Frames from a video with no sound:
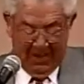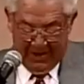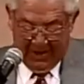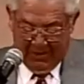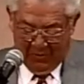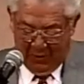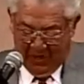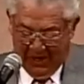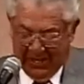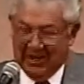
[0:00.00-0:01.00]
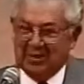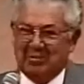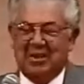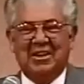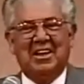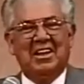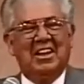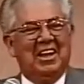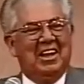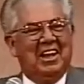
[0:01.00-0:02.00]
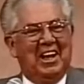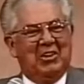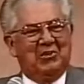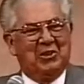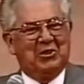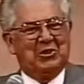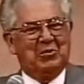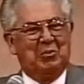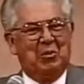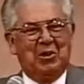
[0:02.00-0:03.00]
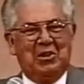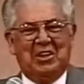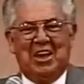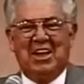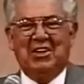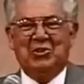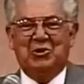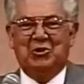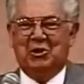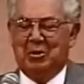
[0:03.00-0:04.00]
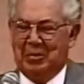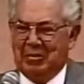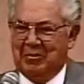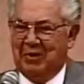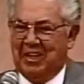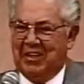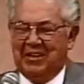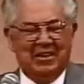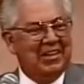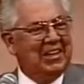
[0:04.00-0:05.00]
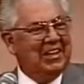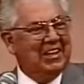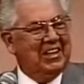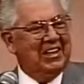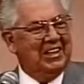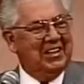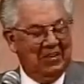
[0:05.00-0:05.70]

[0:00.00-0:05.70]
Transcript: they don't know where he is, but I trust this morning that I'll enjoy a little bit of fate. And uh,